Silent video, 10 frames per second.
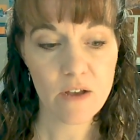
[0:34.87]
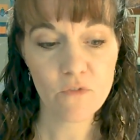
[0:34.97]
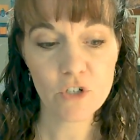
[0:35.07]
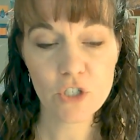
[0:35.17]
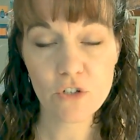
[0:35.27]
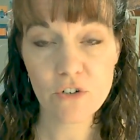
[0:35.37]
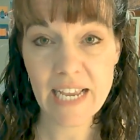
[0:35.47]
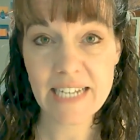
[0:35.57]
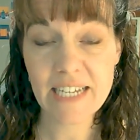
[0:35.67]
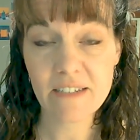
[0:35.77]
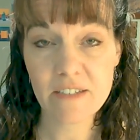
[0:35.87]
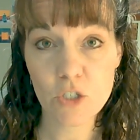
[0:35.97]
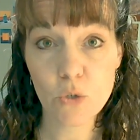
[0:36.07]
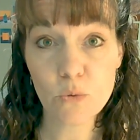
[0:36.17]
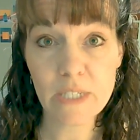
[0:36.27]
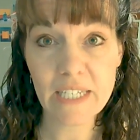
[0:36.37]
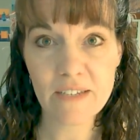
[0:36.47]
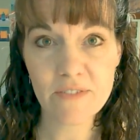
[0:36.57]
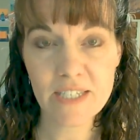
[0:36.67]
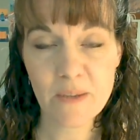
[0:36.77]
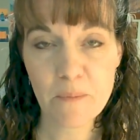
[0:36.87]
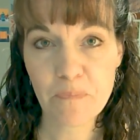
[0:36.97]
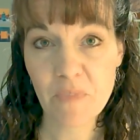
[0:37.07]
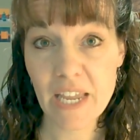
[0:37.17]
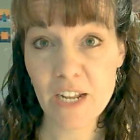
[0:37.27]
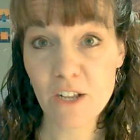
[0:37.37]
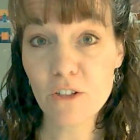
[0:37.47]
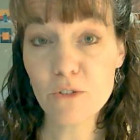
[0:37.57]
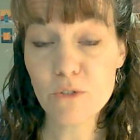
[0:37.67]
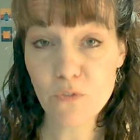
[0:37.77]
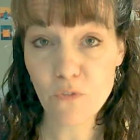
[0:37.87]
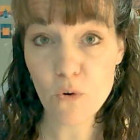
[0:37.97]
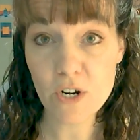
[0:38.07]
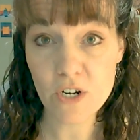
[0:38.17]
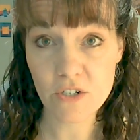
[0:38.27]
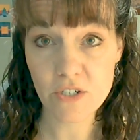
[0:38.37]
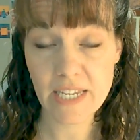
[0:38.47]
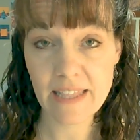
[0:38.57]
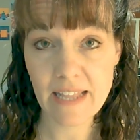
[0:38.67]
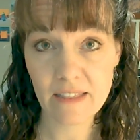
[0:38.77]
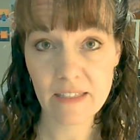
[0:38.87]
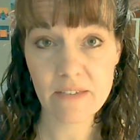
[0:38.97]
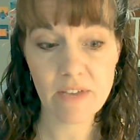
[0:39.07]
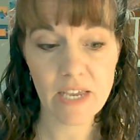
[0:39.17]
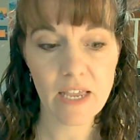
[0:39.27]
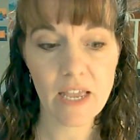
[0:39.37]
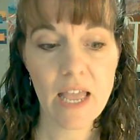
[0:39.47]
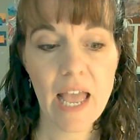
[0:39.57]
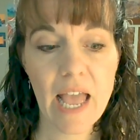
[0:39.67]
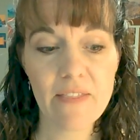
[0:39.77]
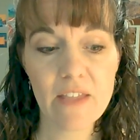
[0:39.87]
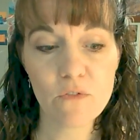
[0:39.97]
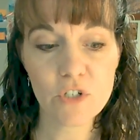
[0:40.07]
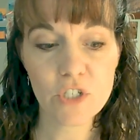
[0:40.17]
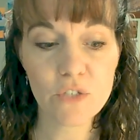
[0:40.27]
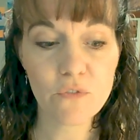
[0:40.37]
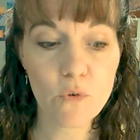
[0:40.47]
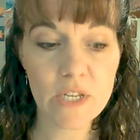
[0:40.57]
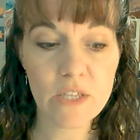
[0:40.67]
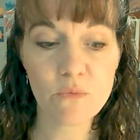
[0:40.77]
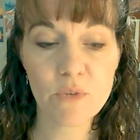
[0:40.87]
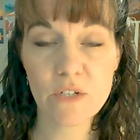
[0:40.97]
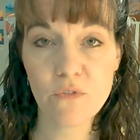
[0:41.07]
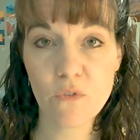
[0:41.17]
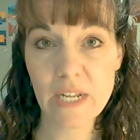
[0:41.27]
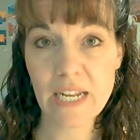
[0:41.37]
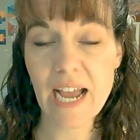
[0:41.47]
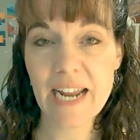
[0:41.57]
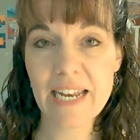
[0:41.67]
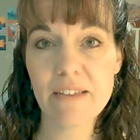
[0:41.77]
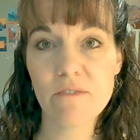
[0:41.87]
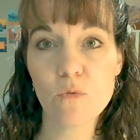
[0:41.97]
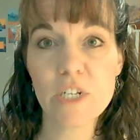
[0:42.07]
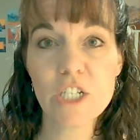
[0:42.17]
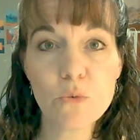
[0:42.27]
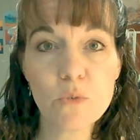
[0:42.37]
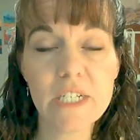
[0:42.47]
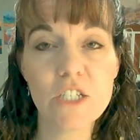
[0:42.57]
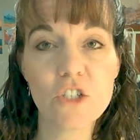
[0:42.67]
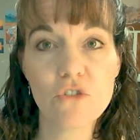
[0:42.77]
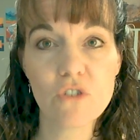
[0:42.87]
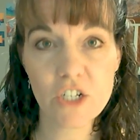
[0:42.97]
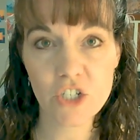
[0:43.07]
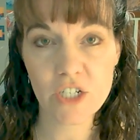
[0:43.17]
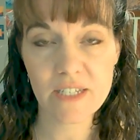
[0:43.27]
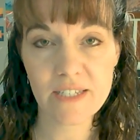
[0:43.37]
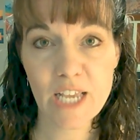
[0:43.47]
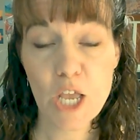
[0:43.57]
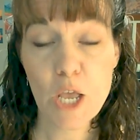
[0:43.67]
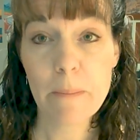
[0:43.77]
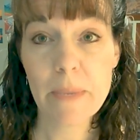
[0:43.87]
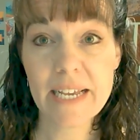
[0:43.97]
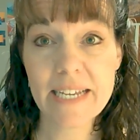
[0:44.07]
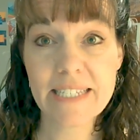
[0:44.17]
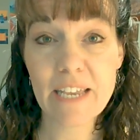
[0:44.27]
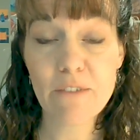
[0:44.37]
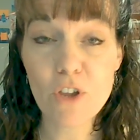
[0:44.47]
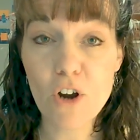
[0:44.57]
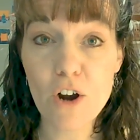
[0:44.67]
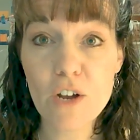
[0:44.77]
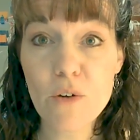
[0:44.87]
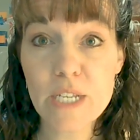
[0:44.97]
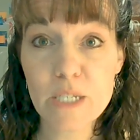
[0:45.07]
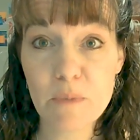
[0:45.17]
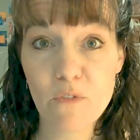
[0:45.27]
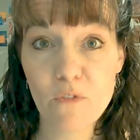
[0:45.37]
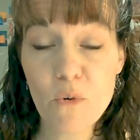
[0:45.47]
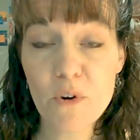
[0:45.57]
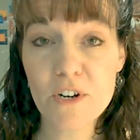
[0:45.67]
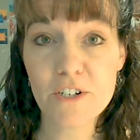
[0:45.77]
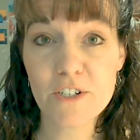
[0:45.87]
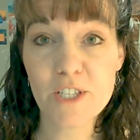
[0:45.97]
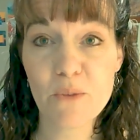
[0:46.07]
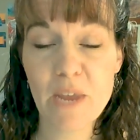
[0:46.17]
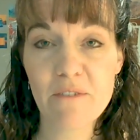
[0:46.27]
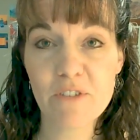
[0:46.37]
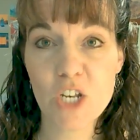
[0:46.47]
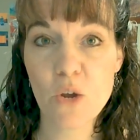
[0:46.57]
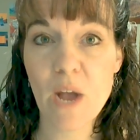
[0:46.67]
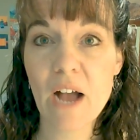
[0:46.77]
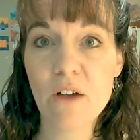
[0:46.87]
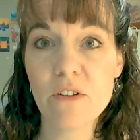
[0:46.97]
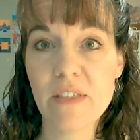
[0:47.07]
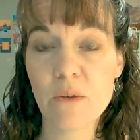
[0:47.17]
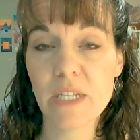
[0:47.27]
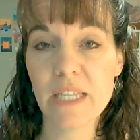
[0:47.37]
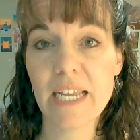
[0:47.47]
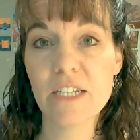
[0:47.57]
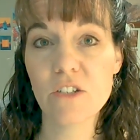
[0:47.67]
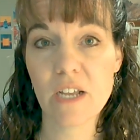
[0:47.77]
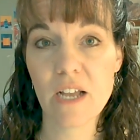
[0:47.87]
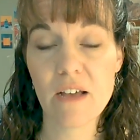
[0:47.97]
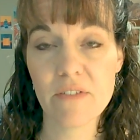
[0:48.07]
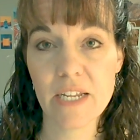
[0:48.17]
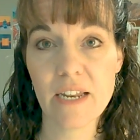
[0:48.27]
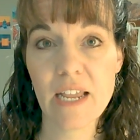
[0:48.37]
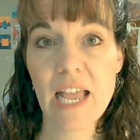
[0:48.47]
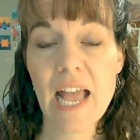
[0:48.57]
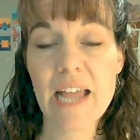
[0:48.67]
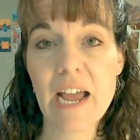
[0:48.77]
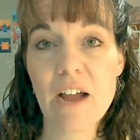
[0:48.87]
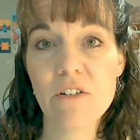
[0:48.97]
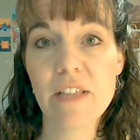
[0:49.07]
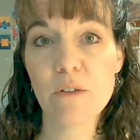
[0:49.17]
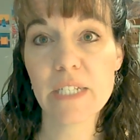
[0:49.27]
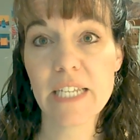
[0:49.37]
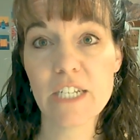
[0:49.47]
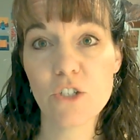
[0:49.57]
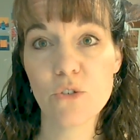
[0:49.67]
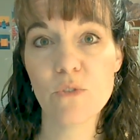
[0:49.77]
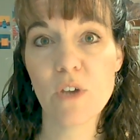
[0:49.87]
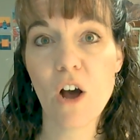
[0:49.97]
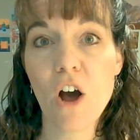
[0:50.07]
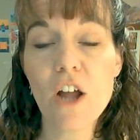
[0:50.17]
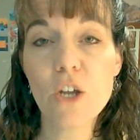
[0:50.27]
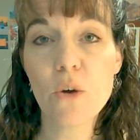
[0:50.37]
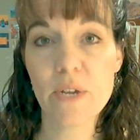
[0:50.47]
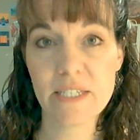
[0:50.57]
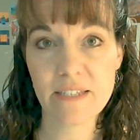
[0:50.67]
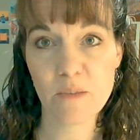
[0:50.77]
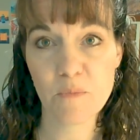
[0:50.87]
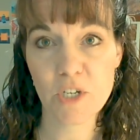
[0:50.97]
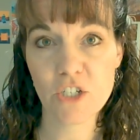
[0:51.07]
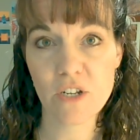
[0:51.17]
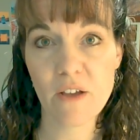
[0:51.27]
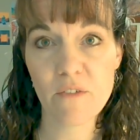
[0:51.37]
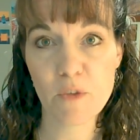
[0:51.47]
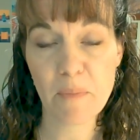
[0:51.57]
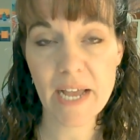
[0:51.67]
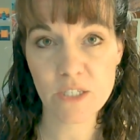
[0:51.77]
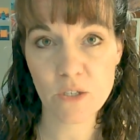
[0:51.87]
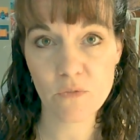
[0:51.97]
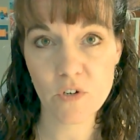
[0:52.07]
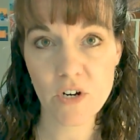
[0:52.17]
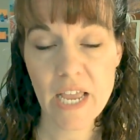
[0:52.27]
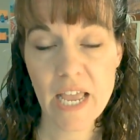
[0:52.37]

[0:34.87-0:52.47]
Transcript: Verse 38 tells us who leaves and includes foreigners in that leaving. And then verses 43 to 49 give ritual instructions, because if there are going to be foreigners, then we have to know how do they relate to the covenant and how do they relate to the ongoing celebration of the Passover.